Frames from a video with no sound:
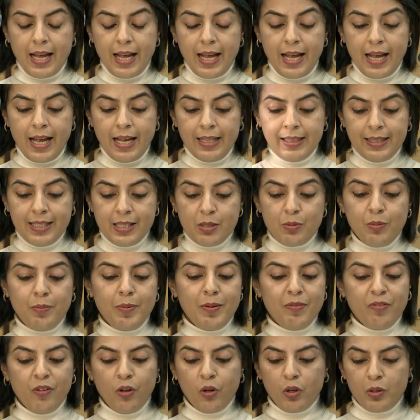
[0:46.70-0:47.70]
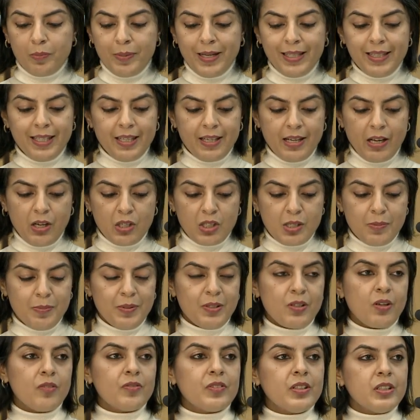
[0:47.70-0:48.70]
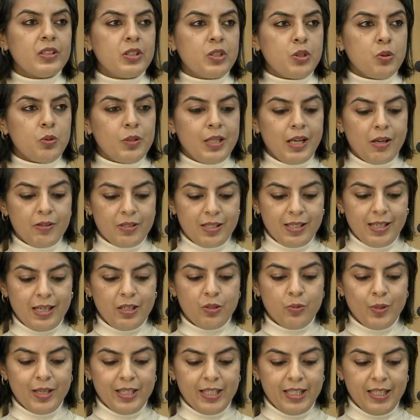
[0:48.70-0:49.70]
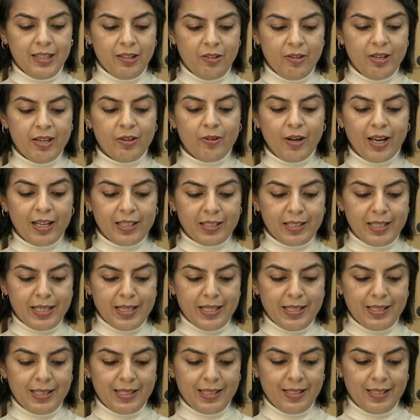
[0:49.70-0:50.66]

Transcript: And this will be followed by the announcement of the 2023 grantees.